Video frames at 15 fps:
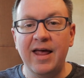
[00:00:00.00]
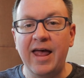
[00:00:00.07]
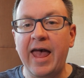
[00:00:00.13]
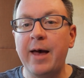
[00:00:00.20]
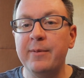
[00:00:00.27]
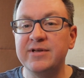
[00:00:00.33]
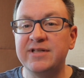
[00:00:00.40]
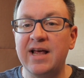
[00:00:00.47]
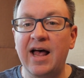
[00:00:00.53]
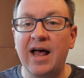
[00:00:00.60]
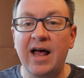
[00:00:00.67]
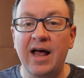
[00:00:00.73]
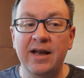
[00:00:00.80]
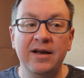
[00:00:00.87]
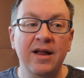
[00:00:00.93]

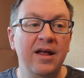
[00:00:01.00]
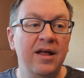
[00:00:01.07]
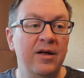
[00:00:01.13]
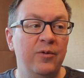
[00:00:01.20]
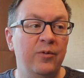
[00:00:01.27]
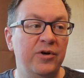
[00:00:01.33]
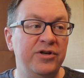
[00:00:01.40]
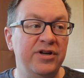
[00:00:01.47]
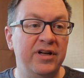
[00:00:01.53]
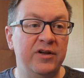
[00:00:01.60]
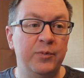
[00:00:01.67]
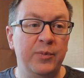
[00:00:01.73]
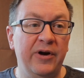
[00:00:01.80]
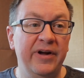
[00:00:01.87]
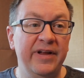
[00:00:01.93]
Amazon, what you'd
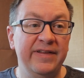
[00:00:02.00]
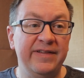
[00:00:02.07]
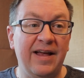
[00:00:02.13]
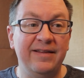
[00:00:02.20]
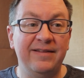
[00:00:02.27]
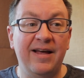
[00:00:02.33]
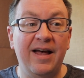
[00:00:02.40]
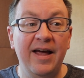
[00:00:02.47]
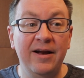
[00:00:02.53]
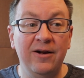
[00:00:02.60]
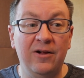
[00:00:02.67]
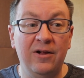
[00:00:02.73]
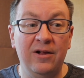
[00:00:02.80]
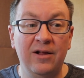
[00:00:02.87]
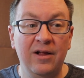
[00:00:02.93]
experience on
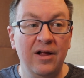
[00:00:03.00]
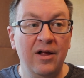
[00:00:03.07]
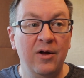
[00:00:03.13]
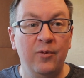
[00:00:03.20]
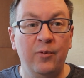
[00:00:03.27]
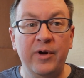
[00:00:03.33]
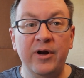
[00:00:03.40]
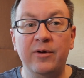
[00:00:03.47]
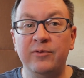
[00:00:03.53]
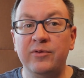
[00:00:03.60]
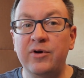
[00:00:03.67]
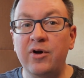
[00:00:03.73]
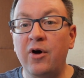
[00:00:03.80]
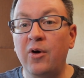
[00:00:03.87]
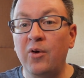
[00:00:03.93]
Tidal. We don't
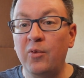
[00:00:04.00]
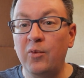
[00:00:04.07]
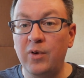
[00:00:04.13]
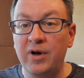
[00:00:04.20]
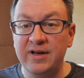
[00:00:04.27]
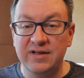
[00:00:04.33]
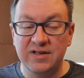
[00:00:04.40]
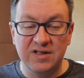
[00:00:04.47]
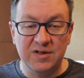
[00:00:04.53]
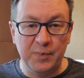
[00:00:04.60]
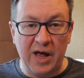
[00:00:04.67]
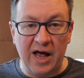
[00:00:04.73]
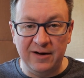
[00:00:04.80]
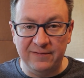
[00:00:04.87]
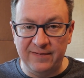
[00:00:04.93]
know what
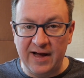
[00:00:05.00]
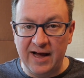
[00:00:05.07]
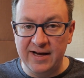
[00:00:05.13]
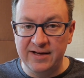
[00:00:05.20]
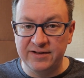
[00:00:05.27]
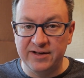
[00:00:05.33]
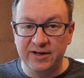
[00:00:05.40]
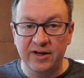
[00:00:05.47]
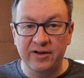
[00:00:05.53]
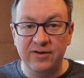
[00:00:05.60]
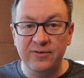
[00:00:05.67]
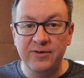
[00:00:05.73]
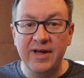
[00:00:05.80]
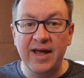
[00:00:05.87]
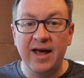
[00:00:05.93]
Spotify is going to
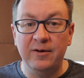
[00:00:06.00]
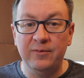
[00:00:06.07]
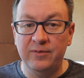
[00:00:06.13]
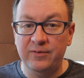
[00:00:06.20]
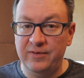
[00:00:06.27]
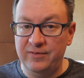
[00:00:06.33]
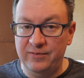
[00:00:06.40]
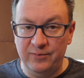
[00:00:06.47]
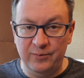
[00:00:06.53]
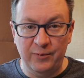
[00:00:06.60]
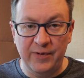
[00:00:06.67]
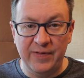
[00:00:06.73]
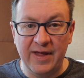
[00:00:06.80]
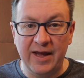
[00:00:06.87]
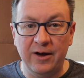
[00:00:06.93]
do yet
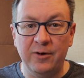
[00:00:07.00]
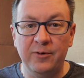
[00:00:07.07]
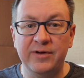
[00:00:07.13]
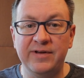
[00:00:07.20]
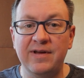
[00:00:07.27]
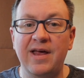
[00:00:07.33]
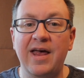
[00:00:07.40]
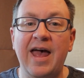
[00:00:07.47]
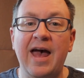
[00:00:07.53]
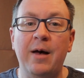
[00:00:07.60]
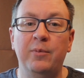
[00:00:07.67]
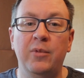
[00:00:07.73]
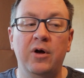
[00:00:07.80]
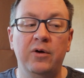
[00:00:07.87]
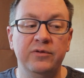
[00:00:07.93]
when they go to
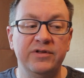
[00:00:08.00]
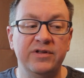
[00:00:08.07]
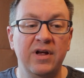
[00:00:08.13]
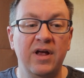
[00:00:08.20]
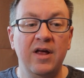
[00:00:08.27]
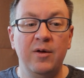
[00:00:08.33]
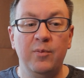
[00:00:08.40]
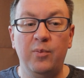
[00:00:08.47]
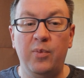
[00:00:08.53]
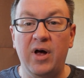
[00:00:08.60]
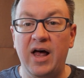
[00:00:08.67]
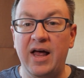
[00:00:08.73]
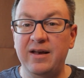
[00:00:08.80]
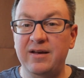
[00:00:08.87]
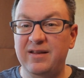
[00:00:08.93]
Atmos,
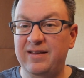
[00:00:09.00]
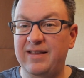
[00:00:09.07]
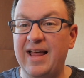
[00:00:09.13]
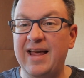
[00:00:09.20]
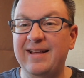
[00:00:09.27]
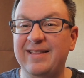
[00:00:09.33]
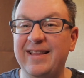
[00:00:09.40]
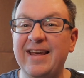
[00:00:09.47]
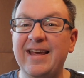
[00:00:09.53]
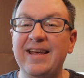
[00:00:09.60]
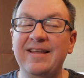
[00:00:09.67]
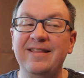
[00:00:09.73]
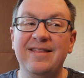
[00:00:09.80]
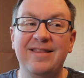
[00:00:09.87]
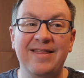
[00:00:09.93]
but
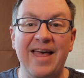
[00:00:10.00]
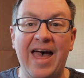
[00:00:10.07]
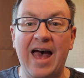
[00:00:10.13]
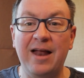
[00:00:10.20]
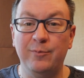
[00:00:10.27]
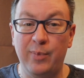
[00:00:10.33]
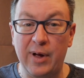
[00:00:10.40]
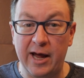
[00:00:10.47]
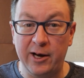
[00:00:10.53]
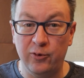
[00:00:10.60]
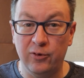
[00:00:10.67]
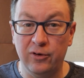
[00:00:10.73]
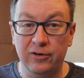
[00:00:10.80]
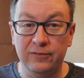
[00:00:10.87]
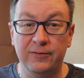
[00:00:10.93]
likely that
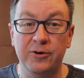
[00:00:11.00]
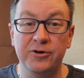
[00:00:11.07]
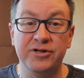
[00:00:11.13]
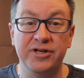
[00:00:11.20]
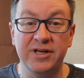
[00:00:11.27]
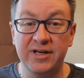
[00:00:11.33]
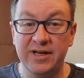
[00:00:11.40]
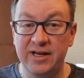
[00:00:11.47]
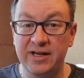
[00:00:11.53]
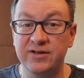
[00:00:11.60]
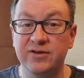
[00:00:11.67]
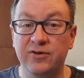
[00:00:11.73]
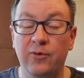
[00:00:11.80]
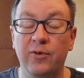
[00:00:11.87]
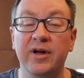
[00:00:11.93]
binaural version
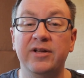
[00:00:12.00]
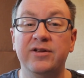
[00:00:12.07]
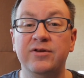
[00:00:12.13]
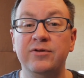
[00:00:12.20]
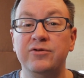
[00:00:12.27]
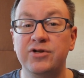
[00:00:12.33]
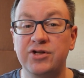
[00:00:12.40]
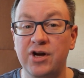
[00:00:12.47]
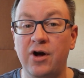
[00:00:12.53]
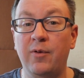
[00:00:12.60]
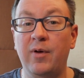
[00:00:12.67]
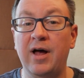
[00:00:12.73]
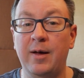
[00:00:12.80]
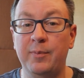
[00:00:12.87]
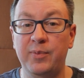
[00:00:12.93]
is going to
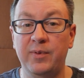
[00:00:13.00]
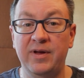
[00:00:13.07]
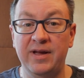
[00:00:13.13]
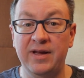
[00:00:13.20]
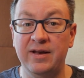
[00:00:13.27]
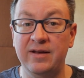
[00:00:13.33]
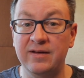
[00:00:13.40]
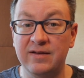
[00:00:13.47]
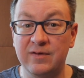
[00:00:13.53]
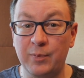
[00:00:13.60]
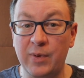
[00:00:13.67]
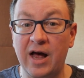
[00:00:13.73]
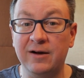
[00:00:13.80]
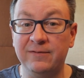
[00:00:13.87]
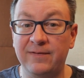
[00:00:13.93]
show up in
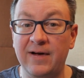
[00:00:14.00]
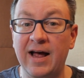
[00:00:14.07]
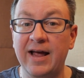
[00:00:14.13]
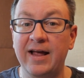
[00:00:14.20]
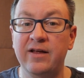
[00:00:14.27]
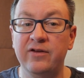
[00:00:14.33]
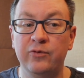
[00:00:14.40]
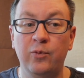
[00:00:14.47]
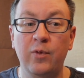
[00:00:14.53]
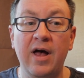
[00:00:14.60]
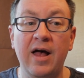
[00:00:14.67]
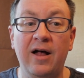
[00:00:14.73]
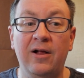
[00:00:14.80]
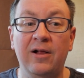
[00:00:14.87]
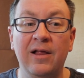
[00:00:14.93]
Spotify as
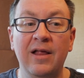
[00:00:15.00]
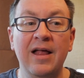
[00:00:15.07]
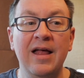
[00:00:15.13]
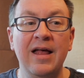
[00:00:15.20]
well.